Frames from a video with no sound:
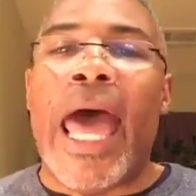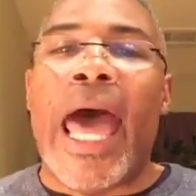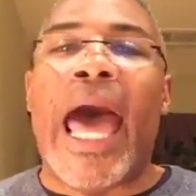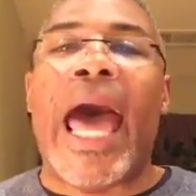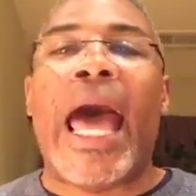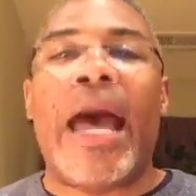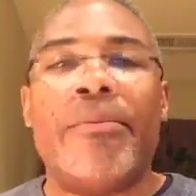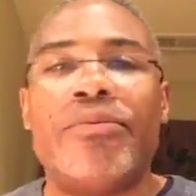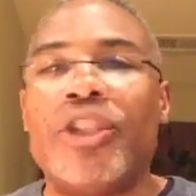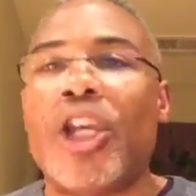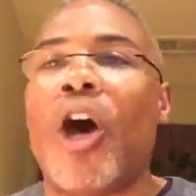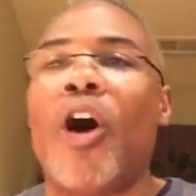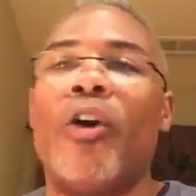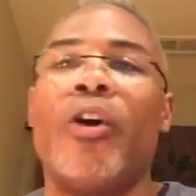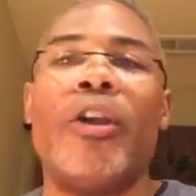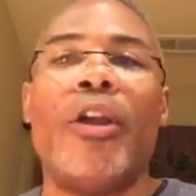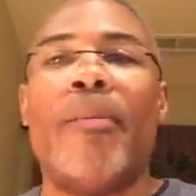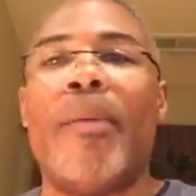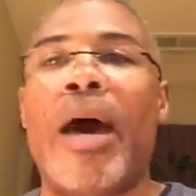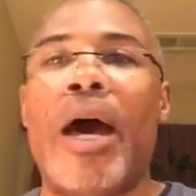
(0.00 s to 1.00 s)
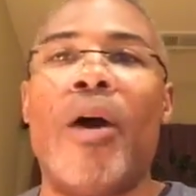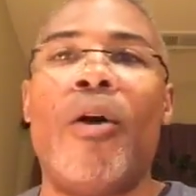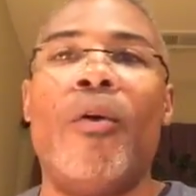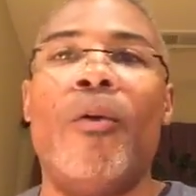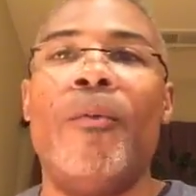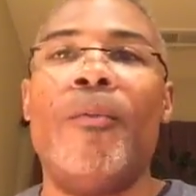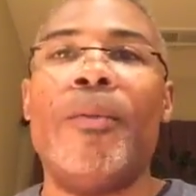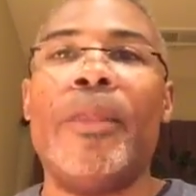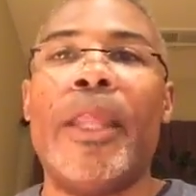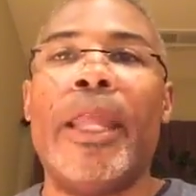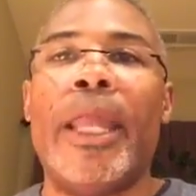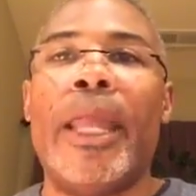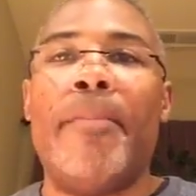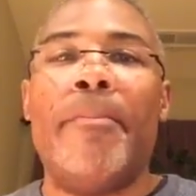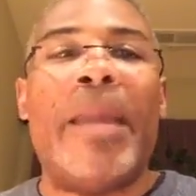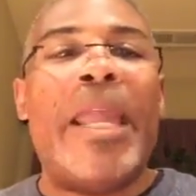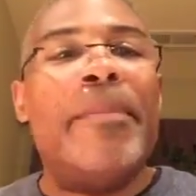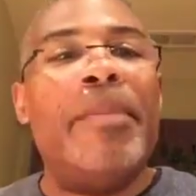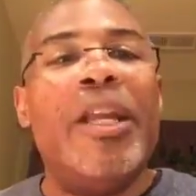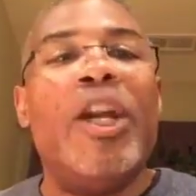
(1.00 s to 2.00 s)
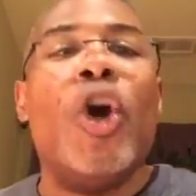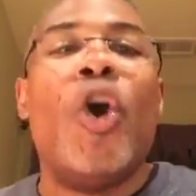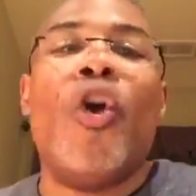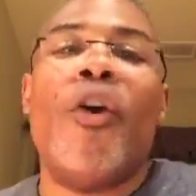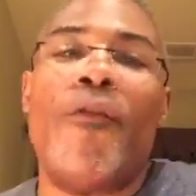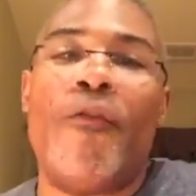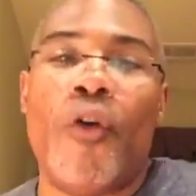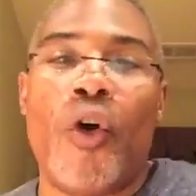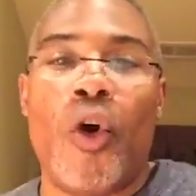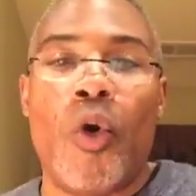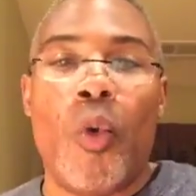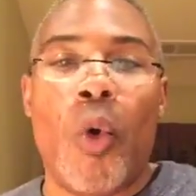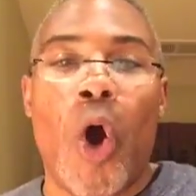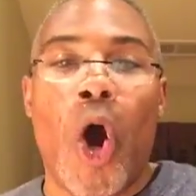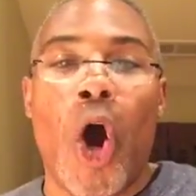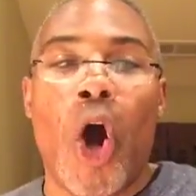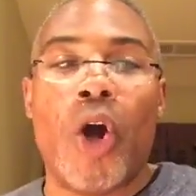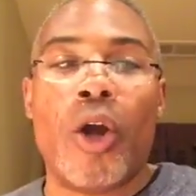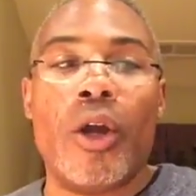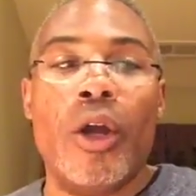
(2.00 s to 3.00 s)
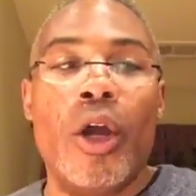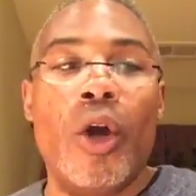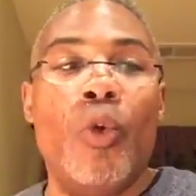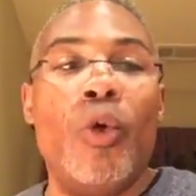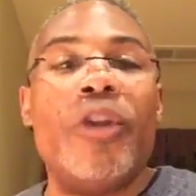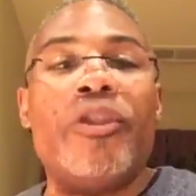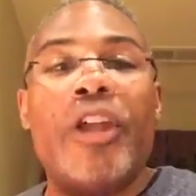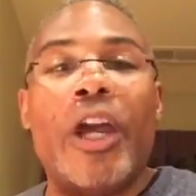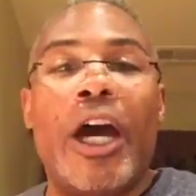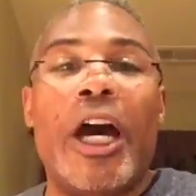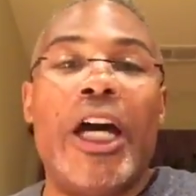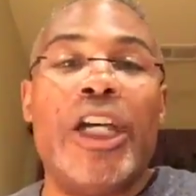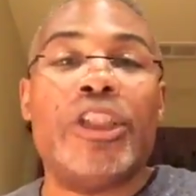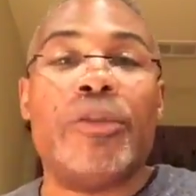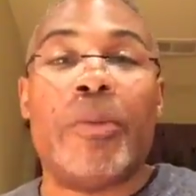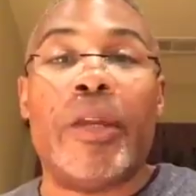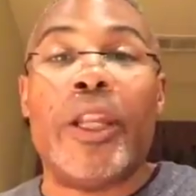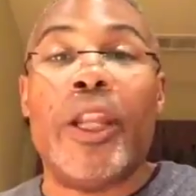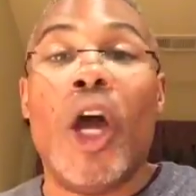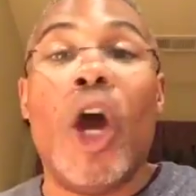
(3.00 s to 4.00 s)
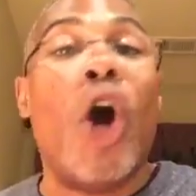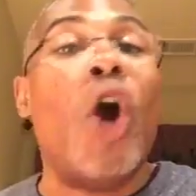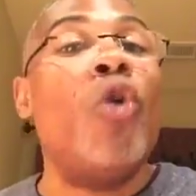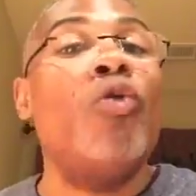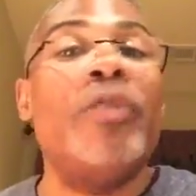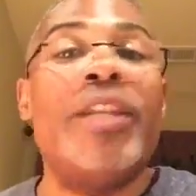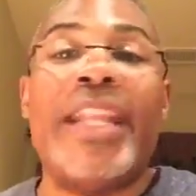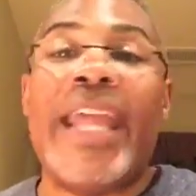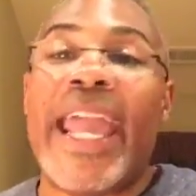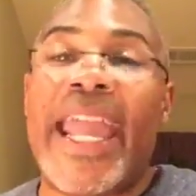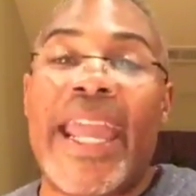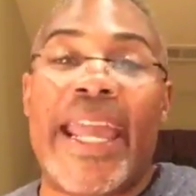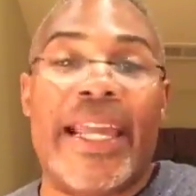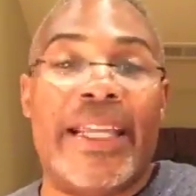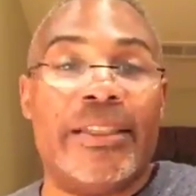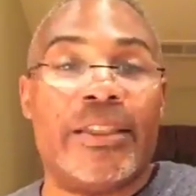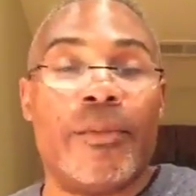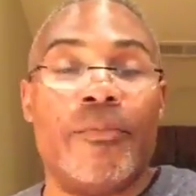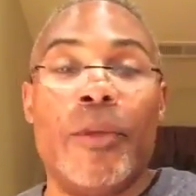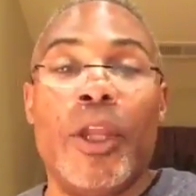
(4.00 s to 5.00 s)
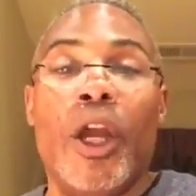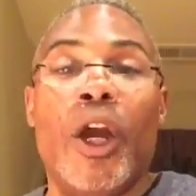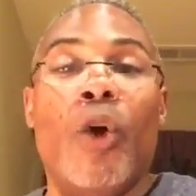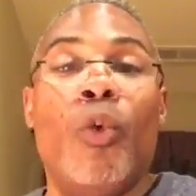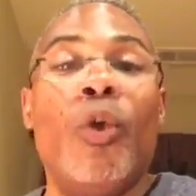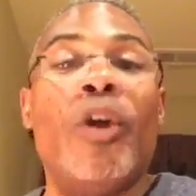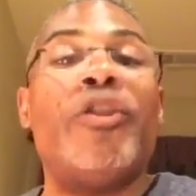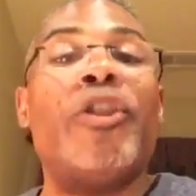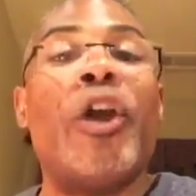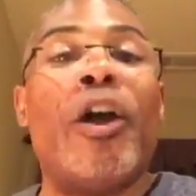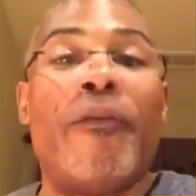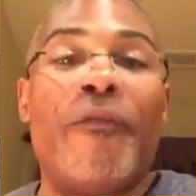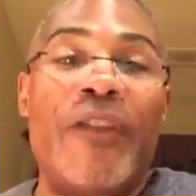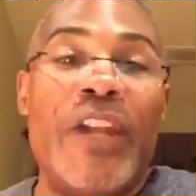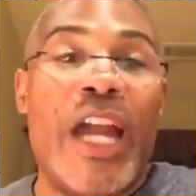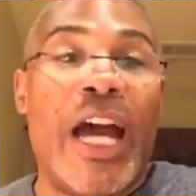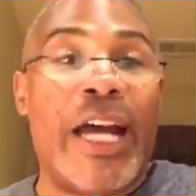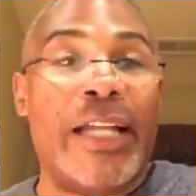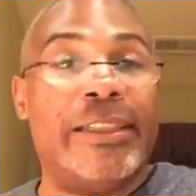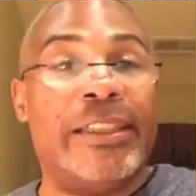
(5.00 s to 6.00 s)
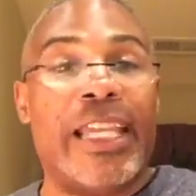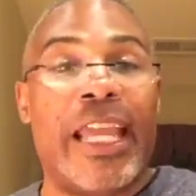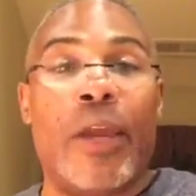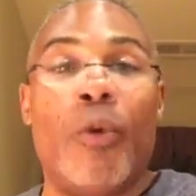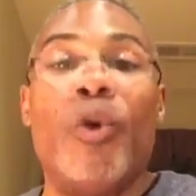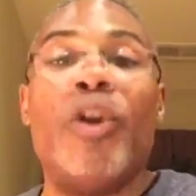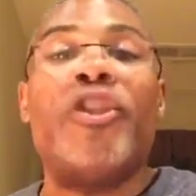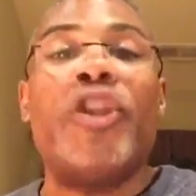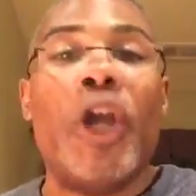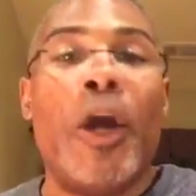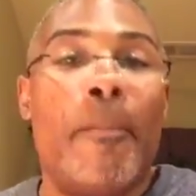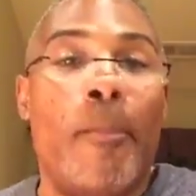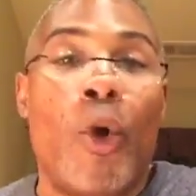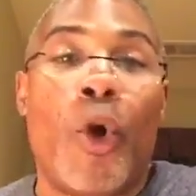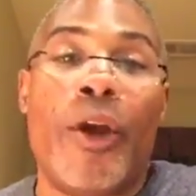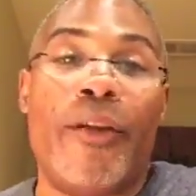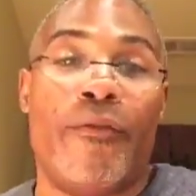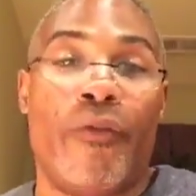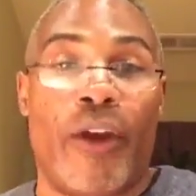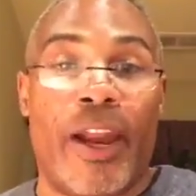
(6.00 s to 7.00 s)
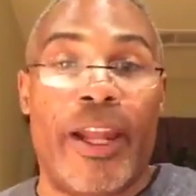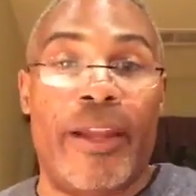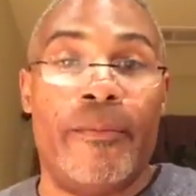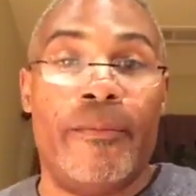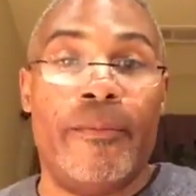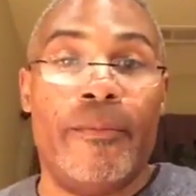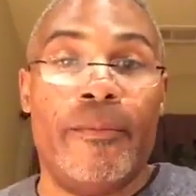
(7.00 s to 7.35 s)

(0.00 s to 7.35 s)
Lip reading: I'm talking about maybe going for a walk with your husband, holding hands, with your fiance, with your boyfriend.